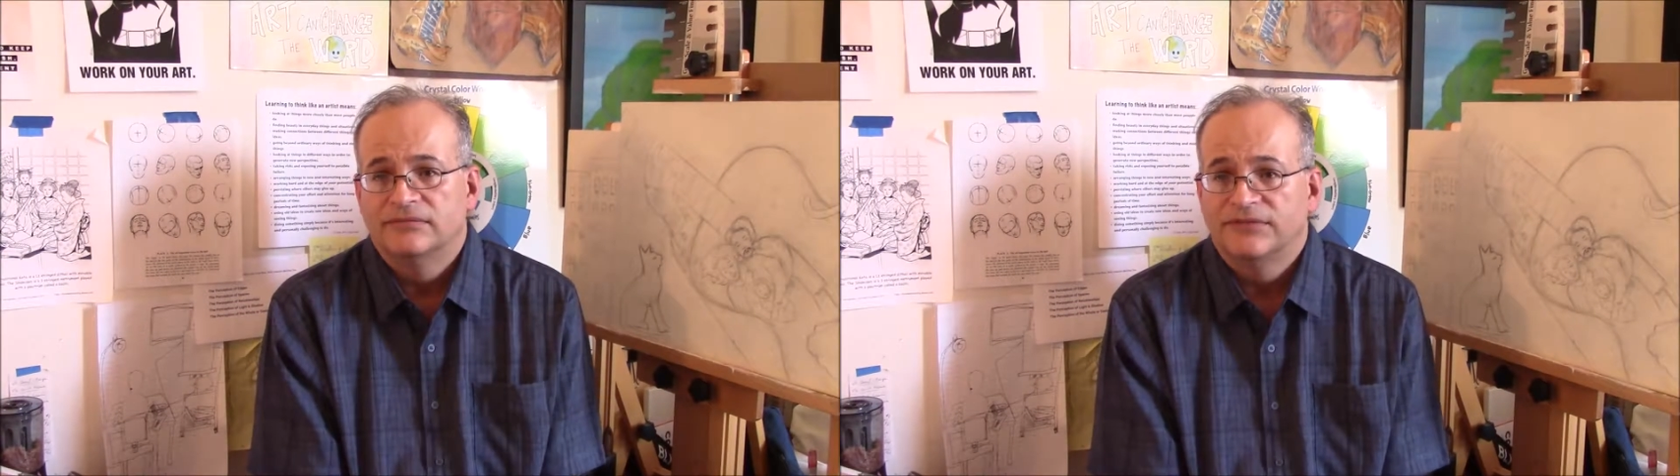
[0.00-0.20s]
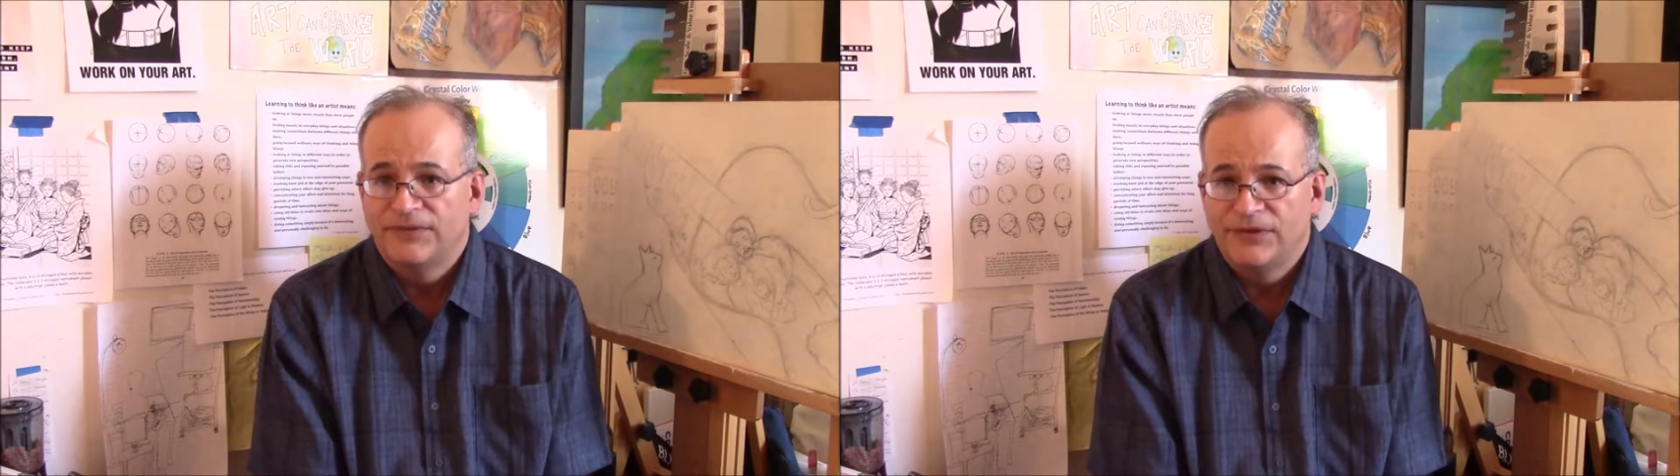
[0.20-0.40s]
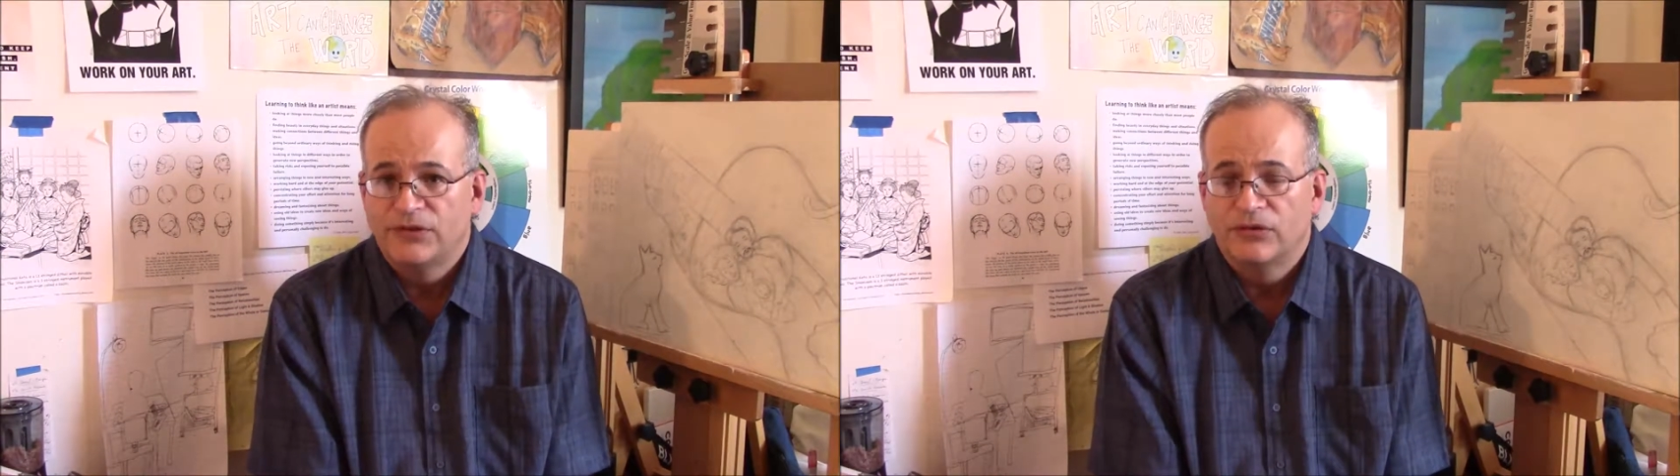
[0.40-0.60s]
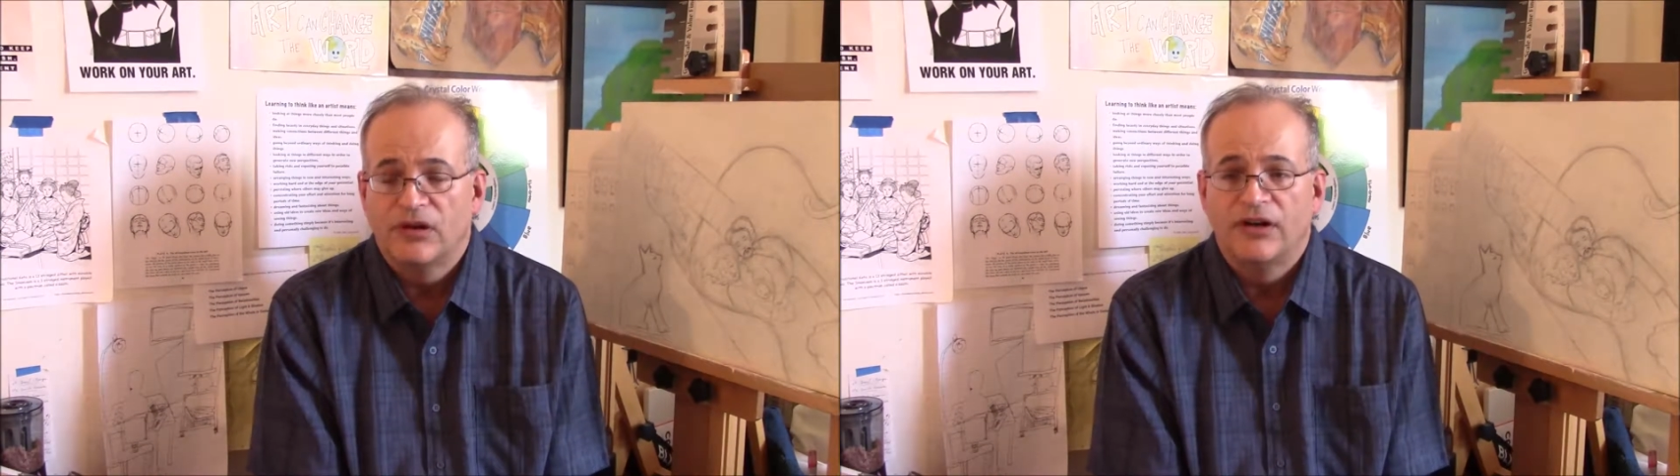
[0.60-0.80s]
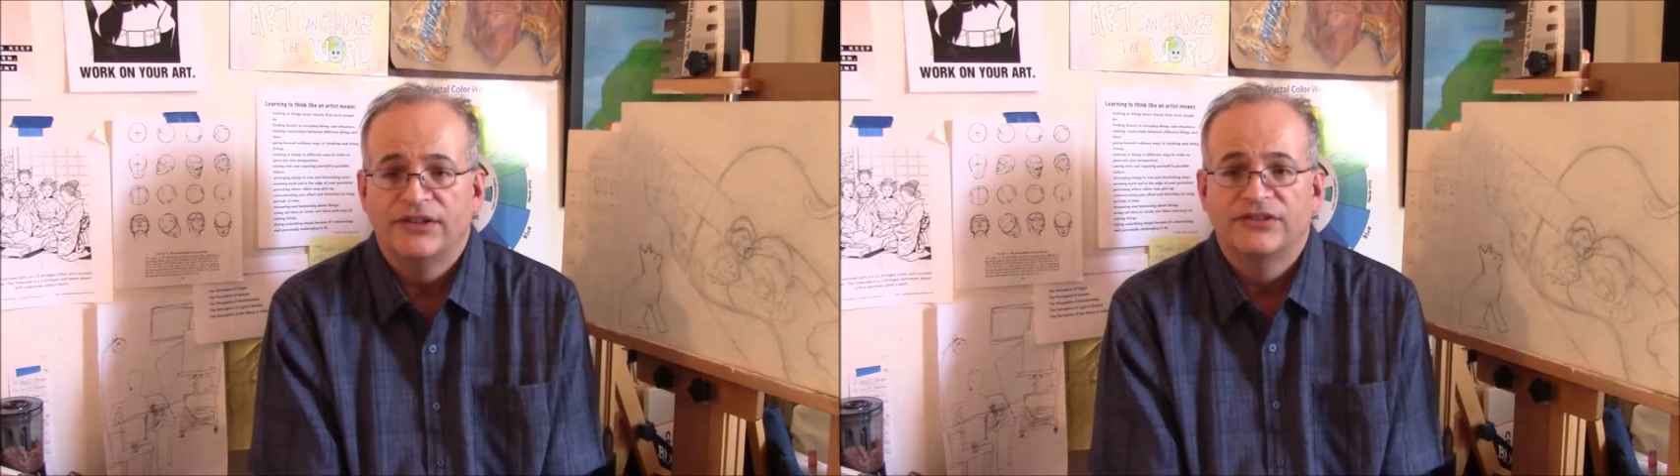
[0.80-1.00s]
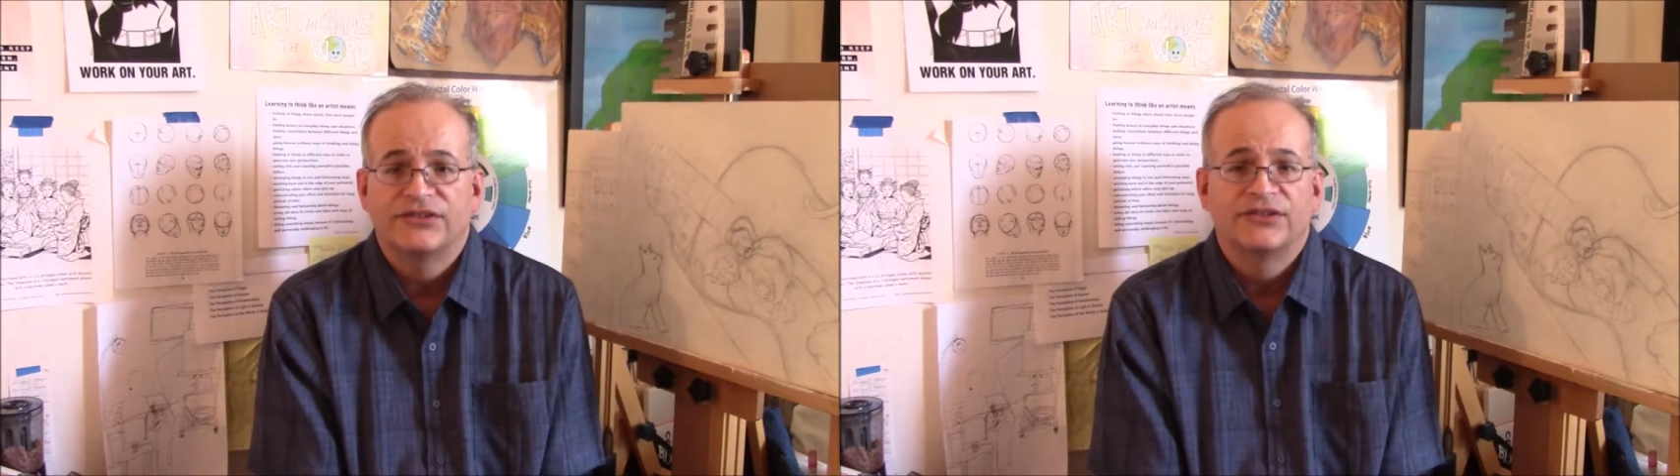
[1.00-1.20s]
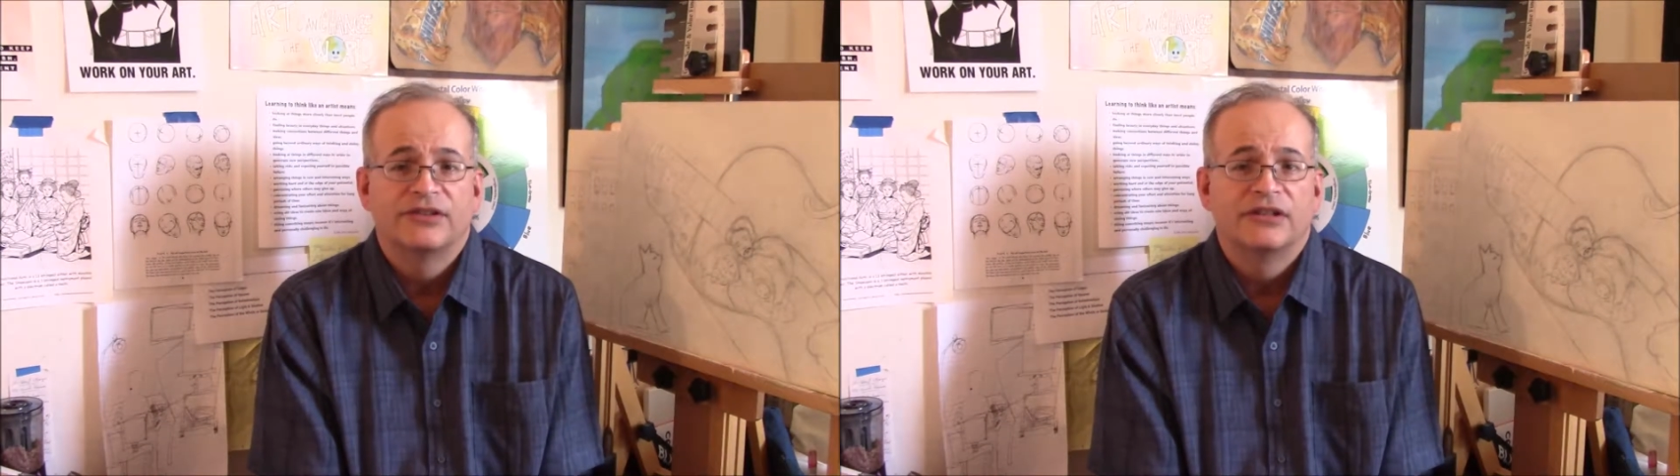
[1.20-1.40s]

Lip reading: the visual arts,